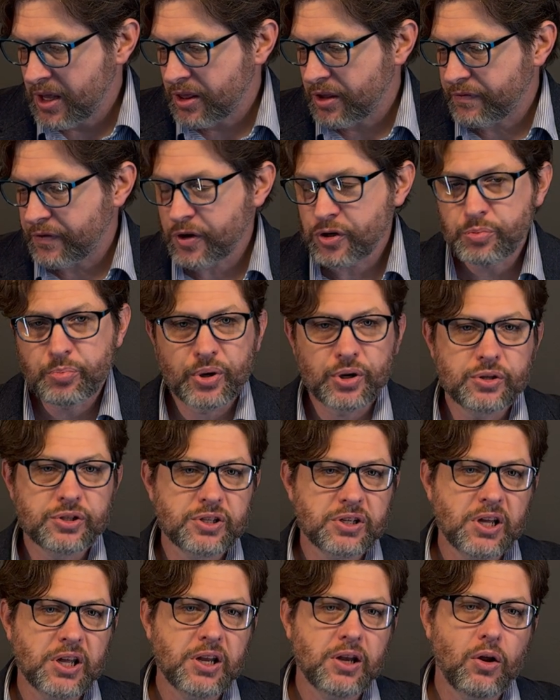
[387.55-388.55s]

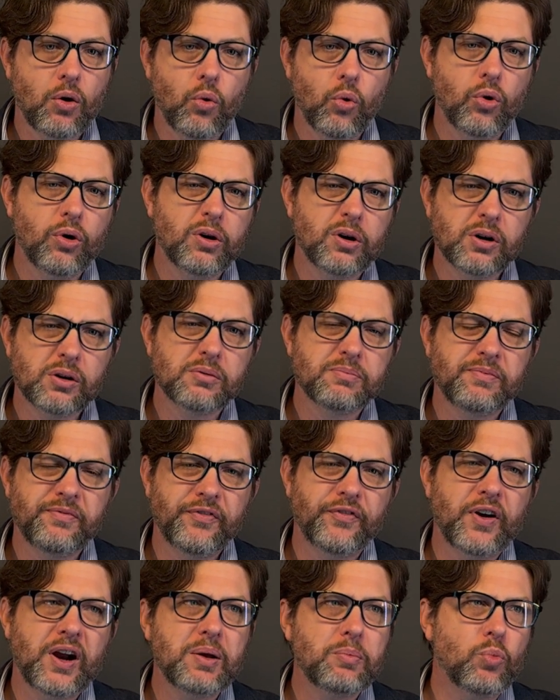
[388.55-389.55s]
person or
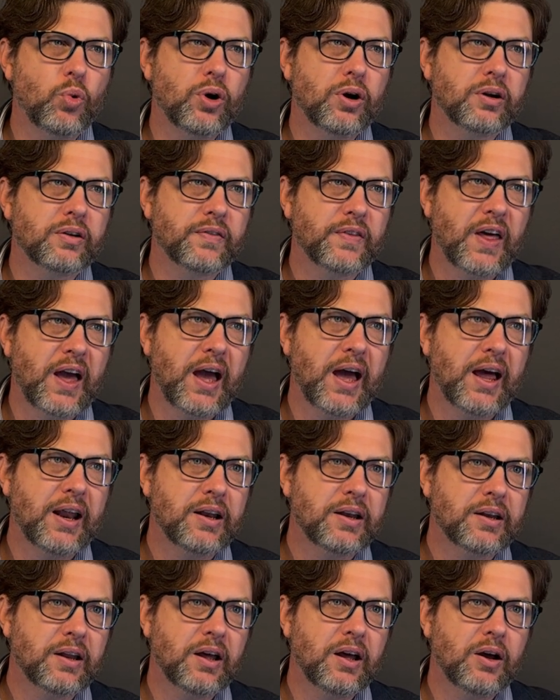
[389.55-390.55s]
framework
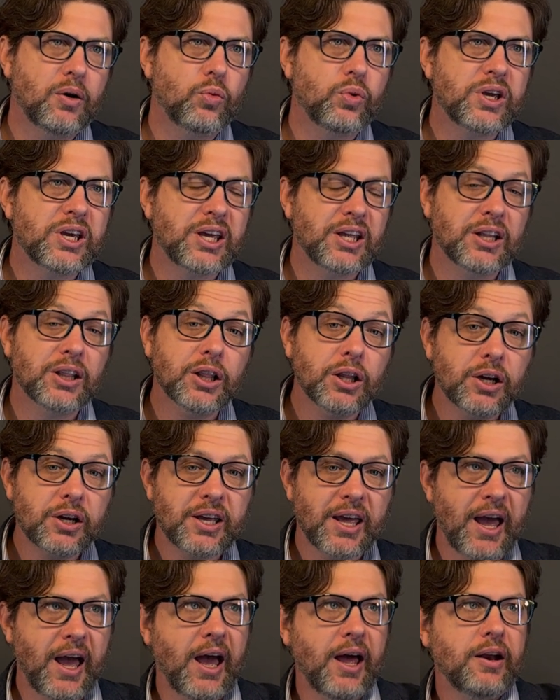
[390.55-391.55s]
that we can look
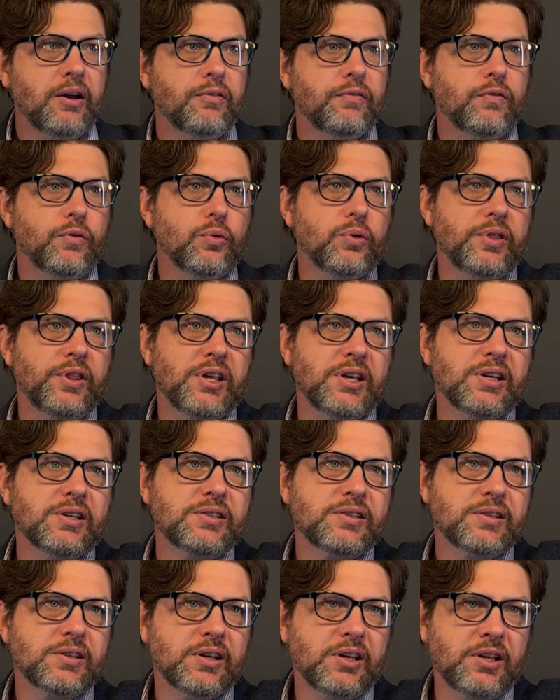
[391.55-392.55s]
at for this
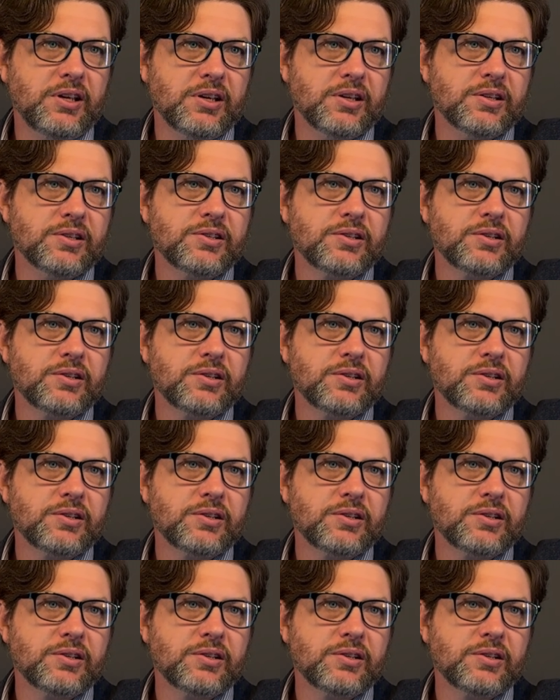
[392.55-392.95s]
is